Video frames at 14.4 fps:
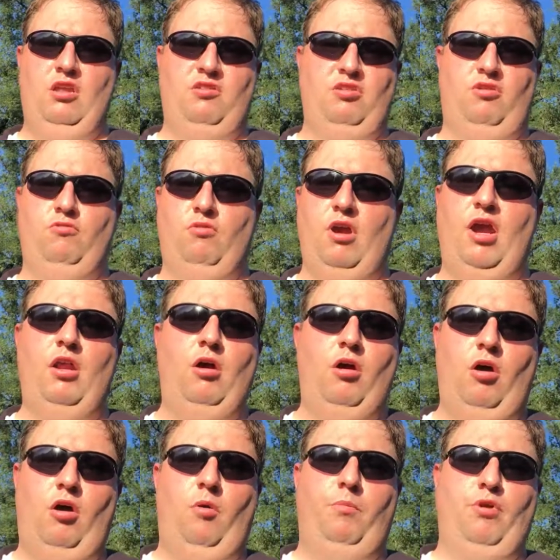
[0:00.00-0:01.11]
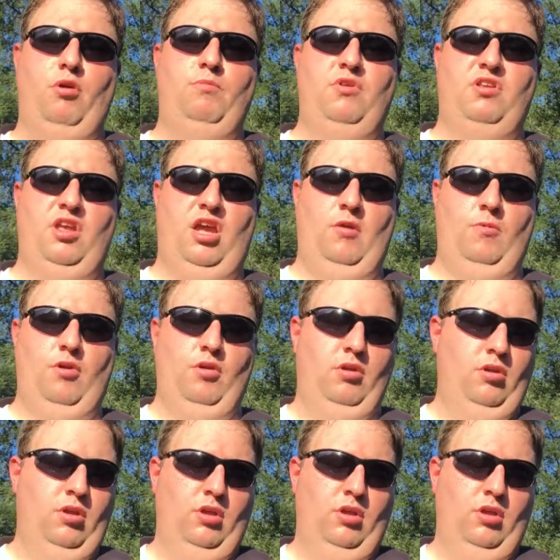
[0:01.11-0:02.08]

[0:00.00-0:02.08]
It's a great all-purpose hammer.